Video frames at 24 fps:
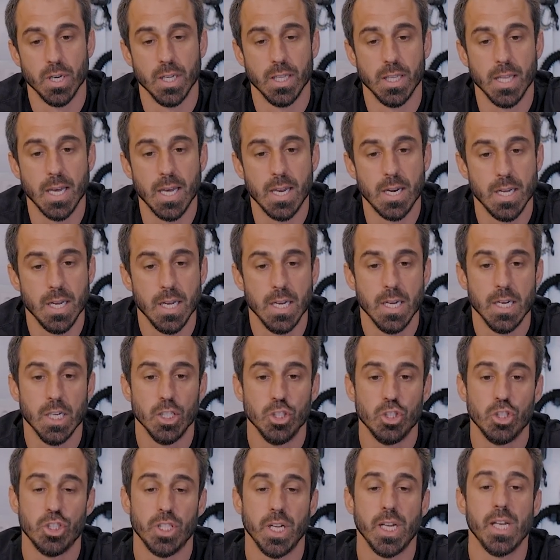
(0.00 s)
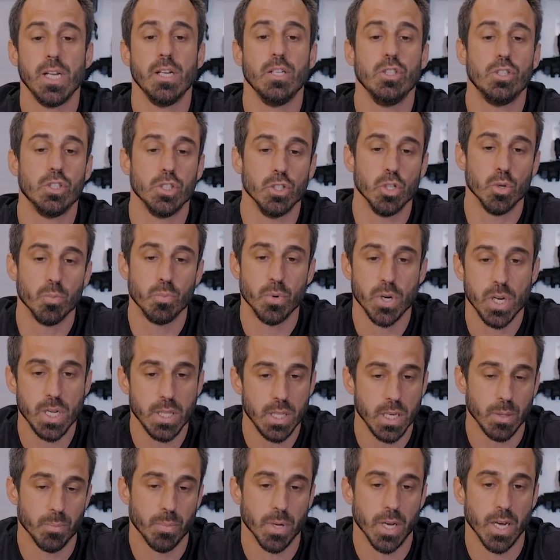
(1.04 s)
And that change in your
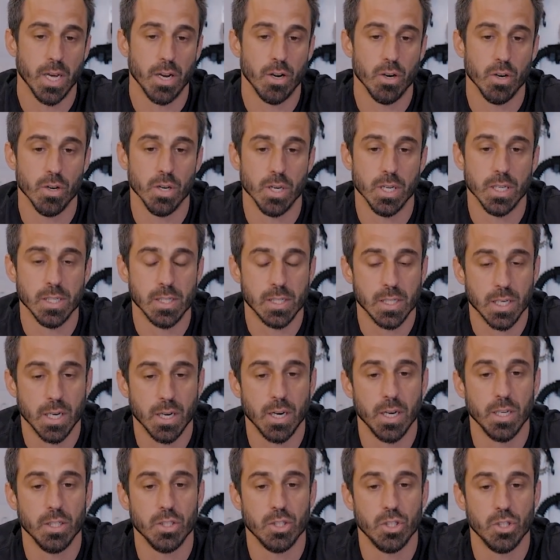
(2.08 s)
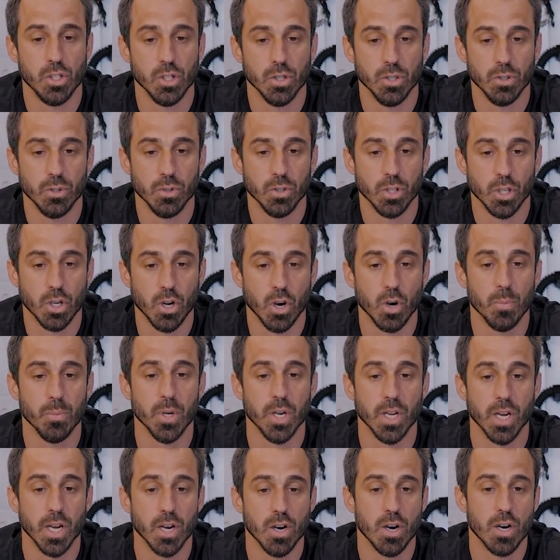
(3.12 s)
breathing pattern is tied to the carbon
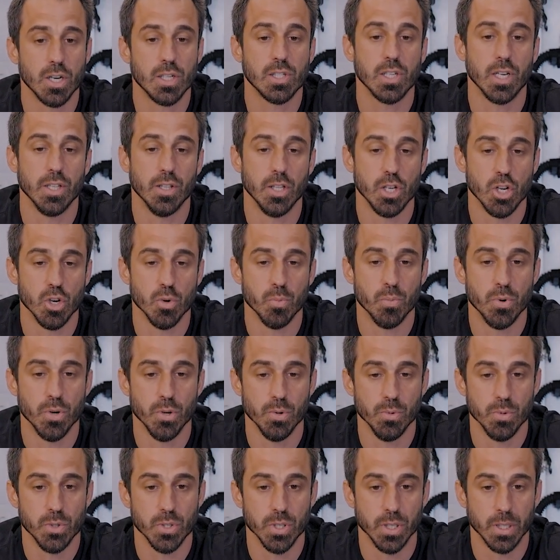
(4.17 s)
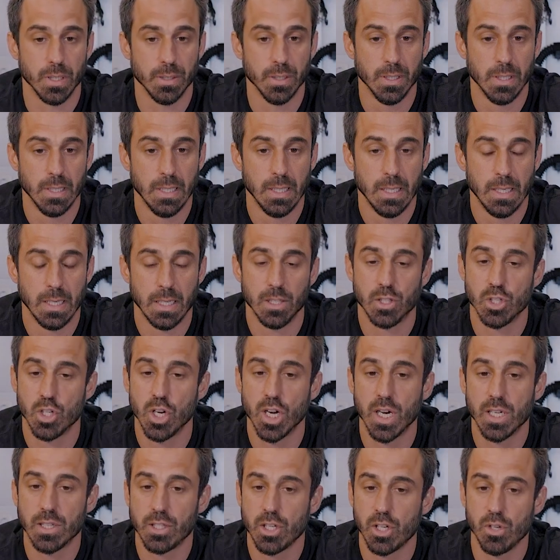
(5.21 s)
dioxide that you're producing. It's
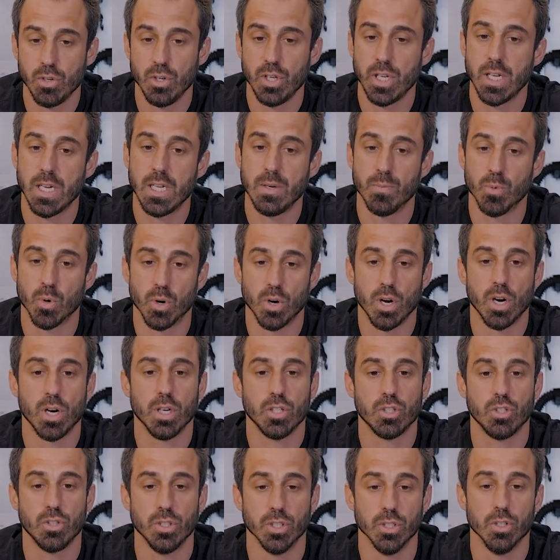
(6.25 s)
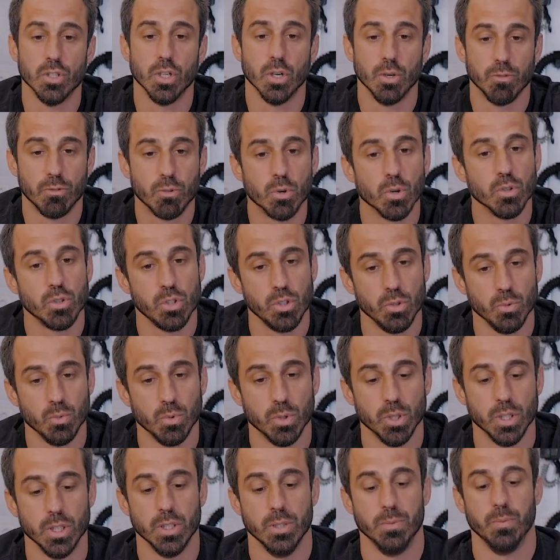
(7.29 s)
not that you need more oxygen, though of course you
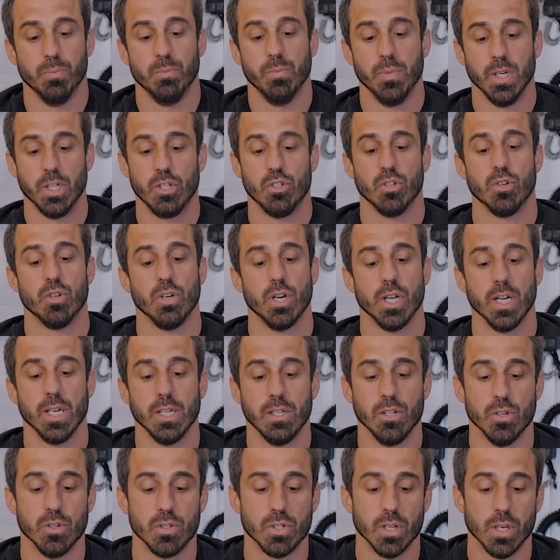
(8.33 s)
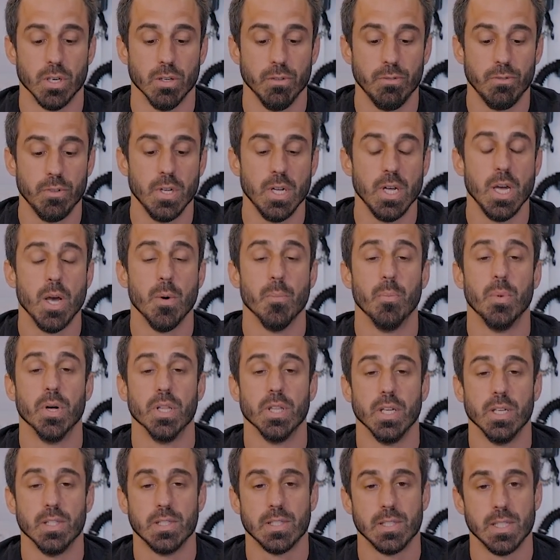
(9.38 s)
would exerting yourself, but
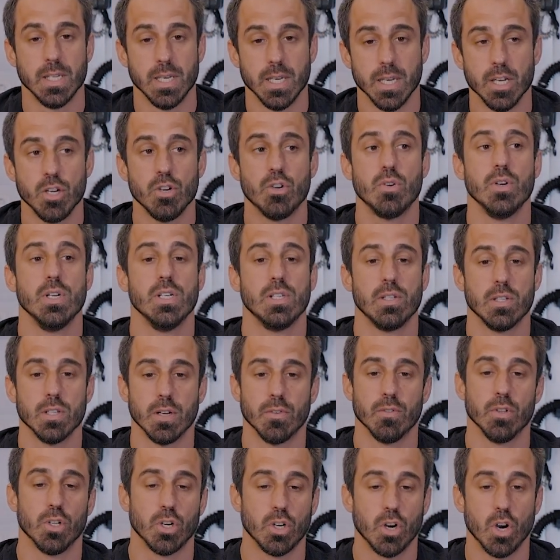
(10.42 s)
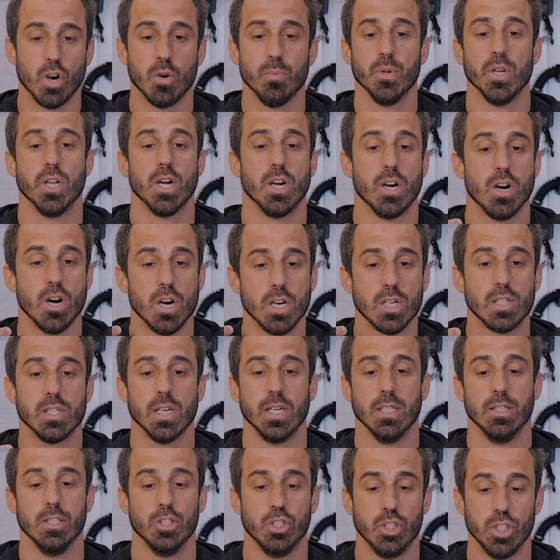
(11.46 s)
it's the increased level of carbon
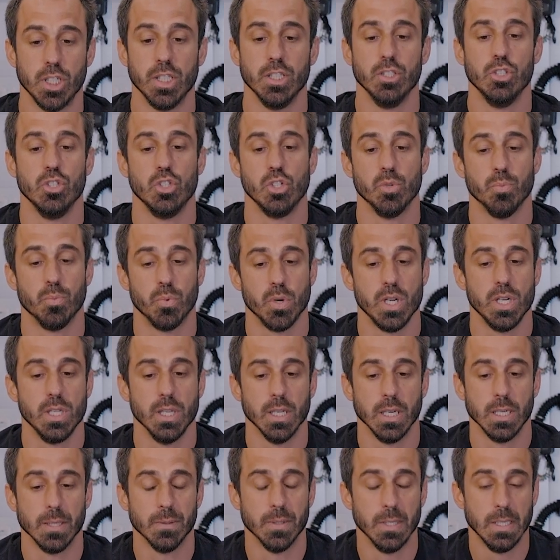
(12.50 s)
dioxide that changes your breathing.